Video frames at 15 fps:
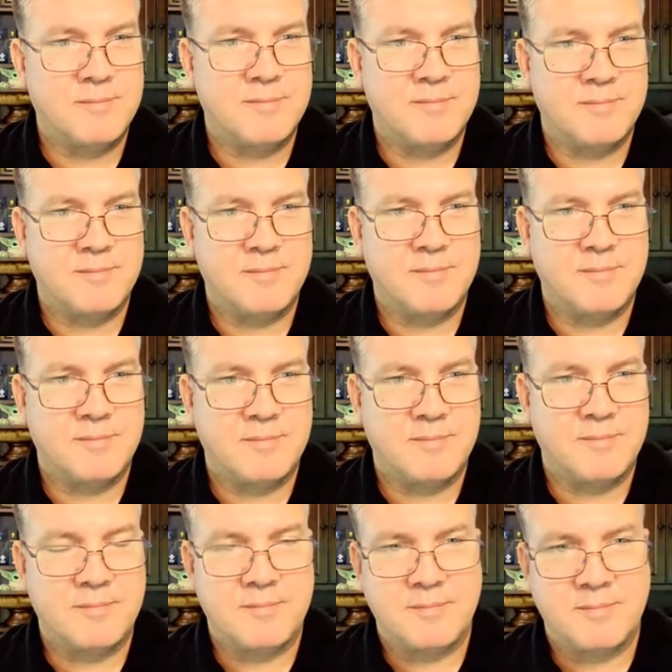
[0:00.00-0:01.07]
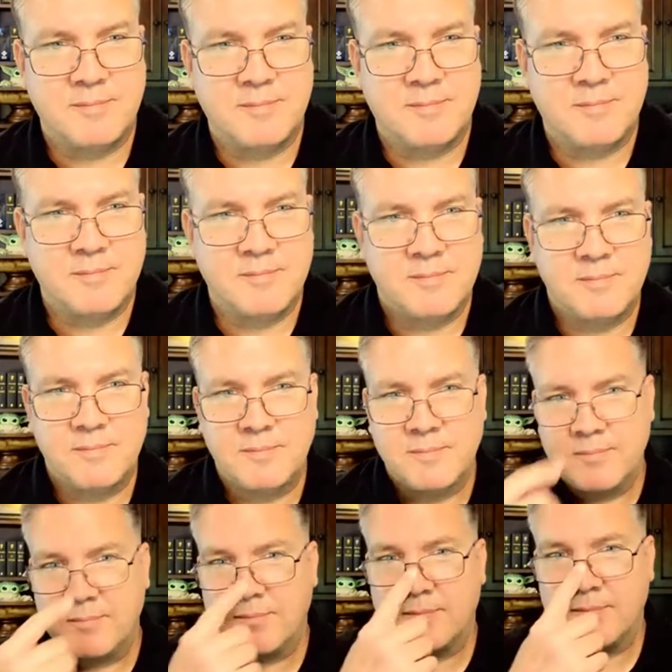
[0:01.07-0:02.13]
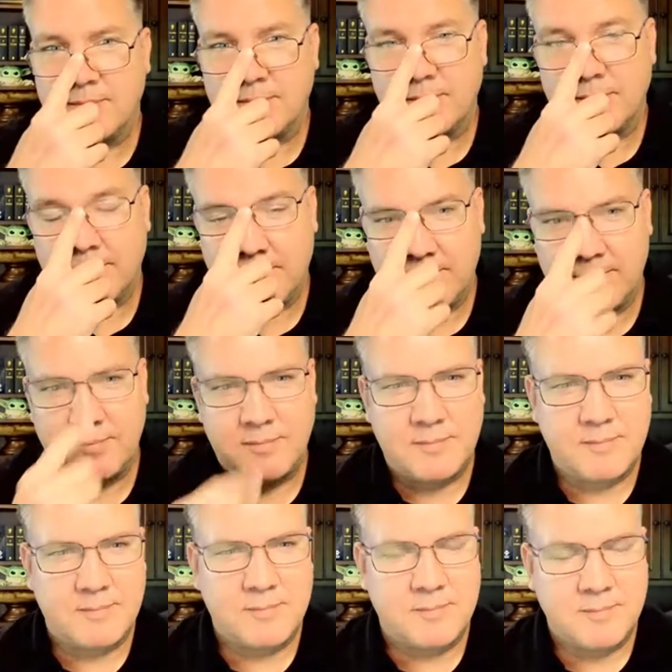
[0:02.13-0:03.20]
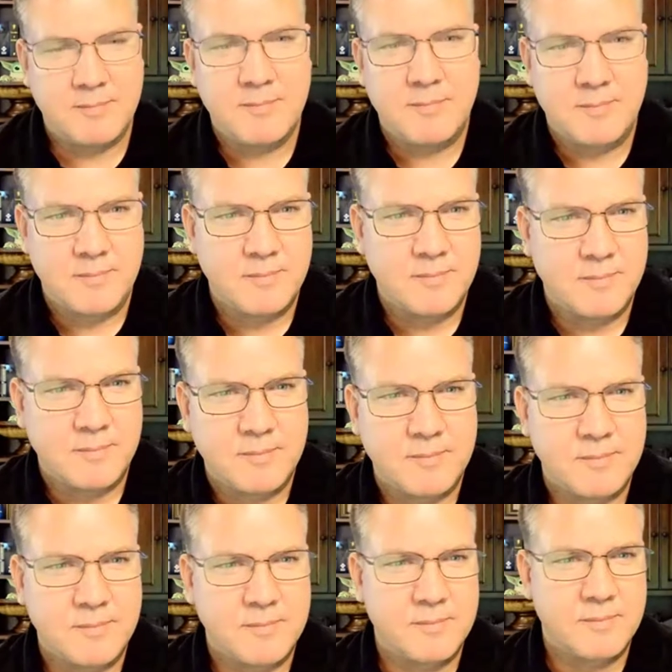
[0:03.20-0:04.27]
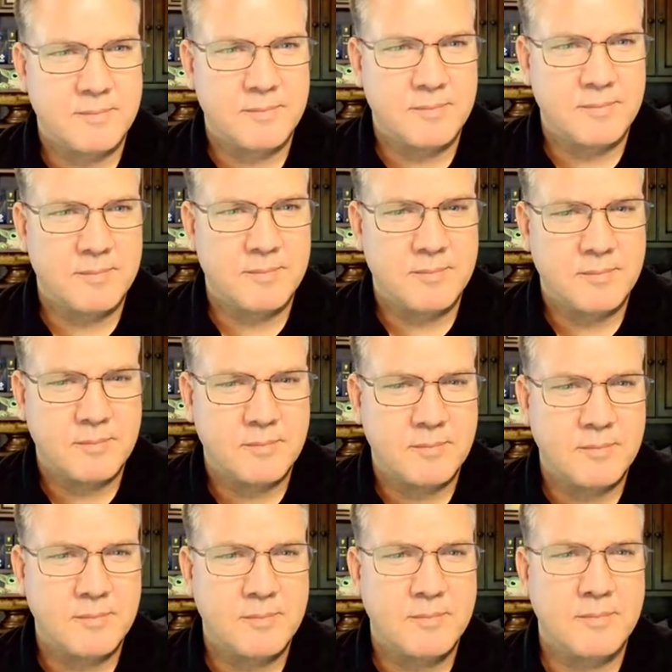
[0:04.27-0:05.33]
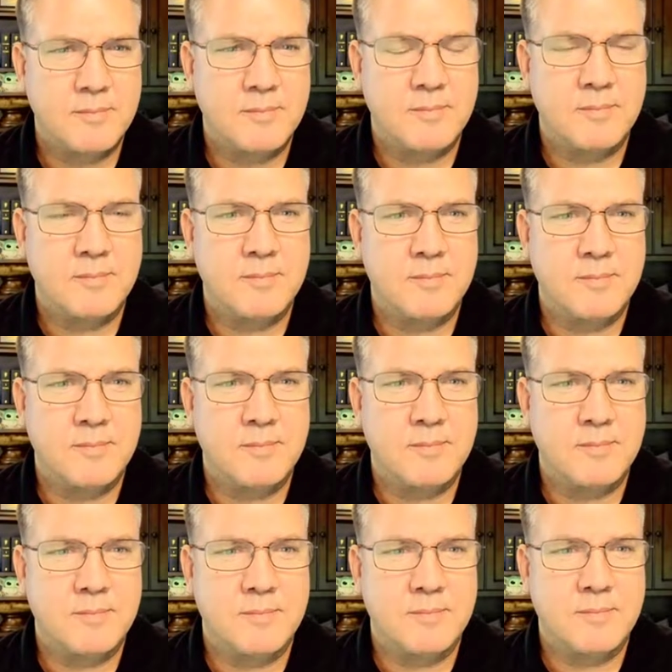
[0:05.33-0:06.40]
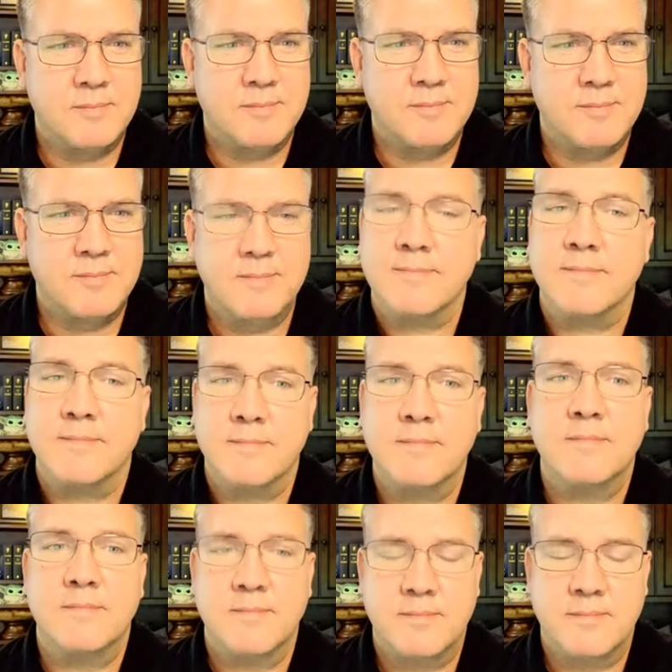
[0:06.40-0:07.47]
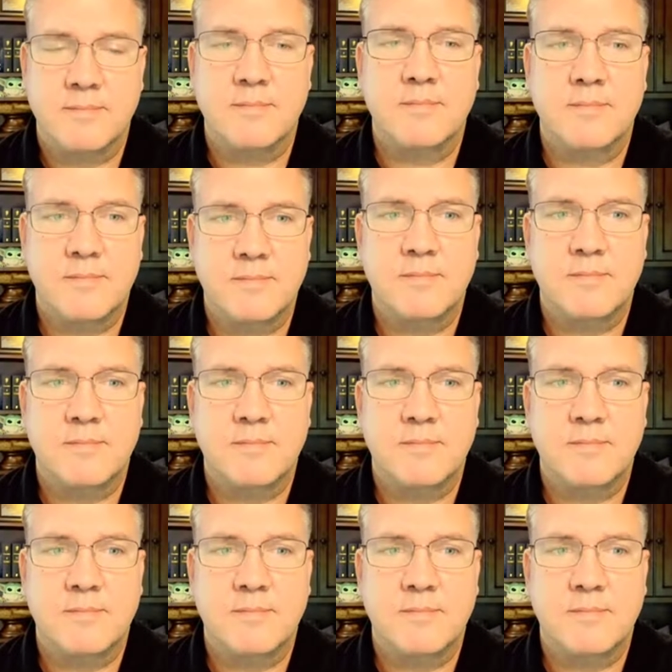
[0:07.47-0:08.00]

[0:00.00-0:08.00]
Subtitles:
No words are spoken by the person on screen.